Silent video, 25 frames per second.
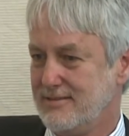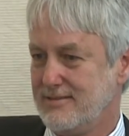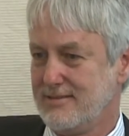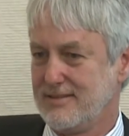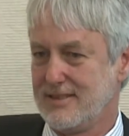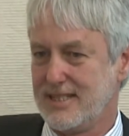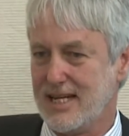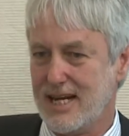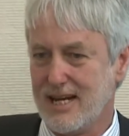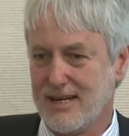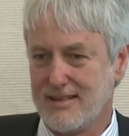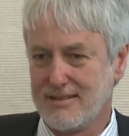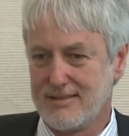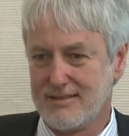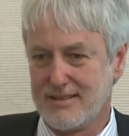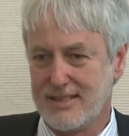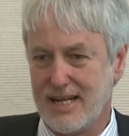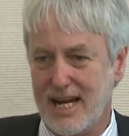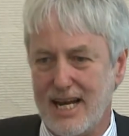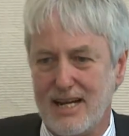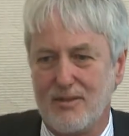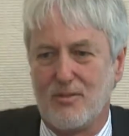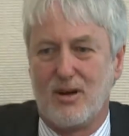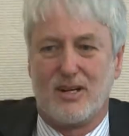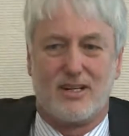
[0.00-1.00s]
Yeah?
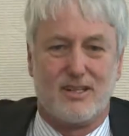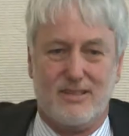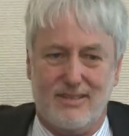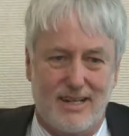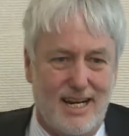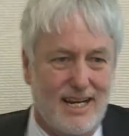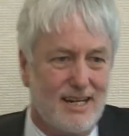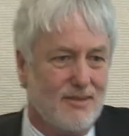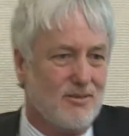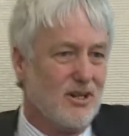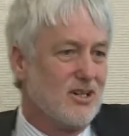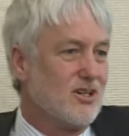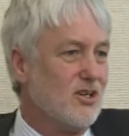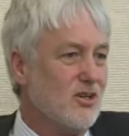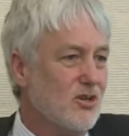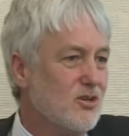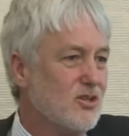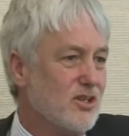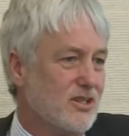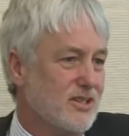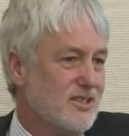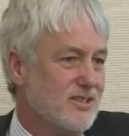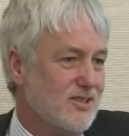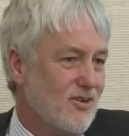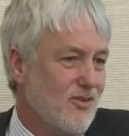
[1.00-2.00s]
Anyone could look
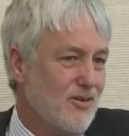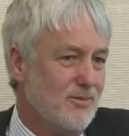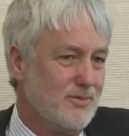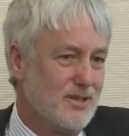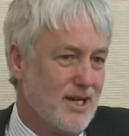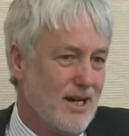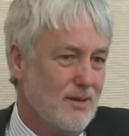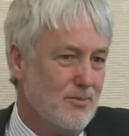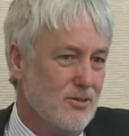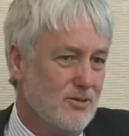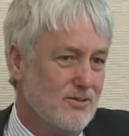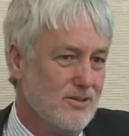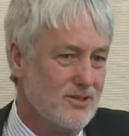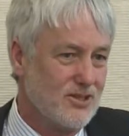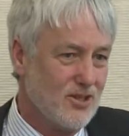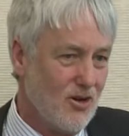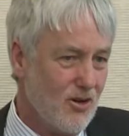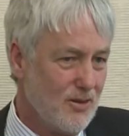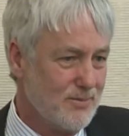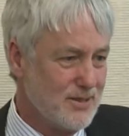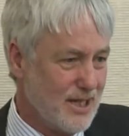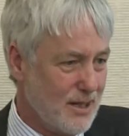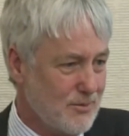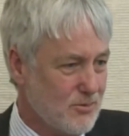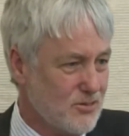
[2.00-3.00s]
at the timetable. The
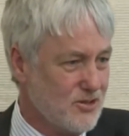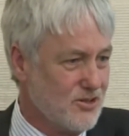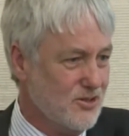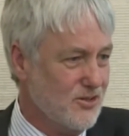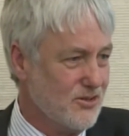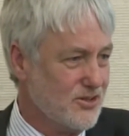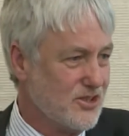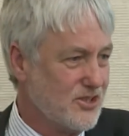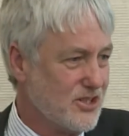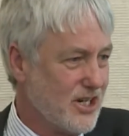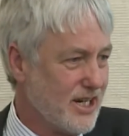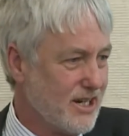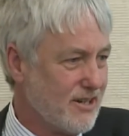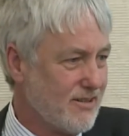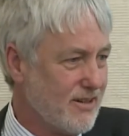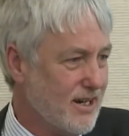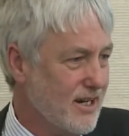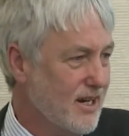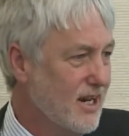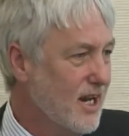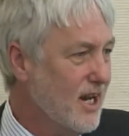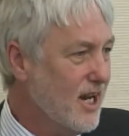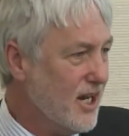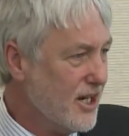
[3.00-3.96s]
timetable's not secret.